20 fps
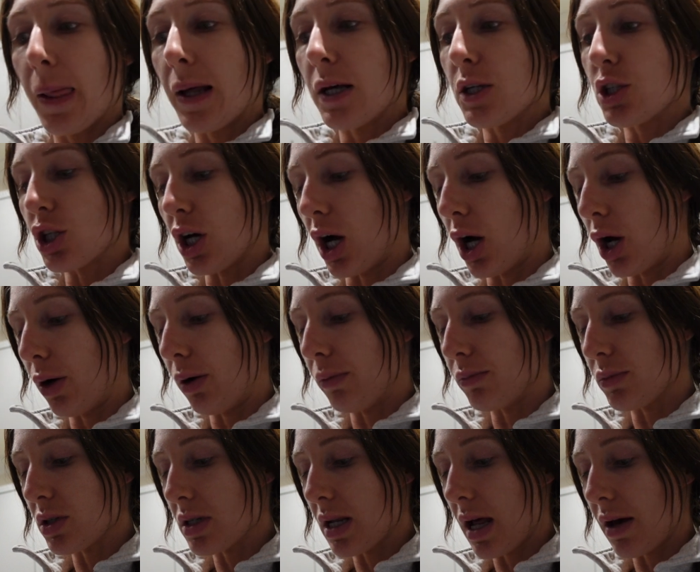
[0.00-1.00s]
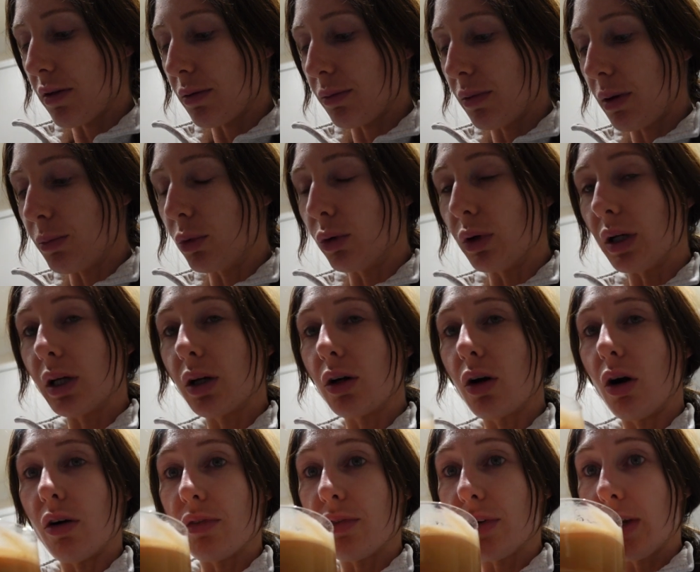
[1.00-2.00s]
So I'm just having my morning
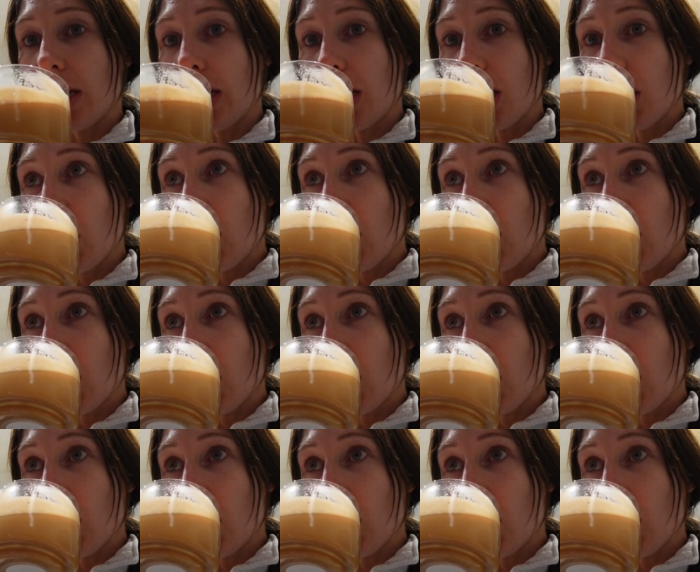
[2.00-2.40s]
coffee,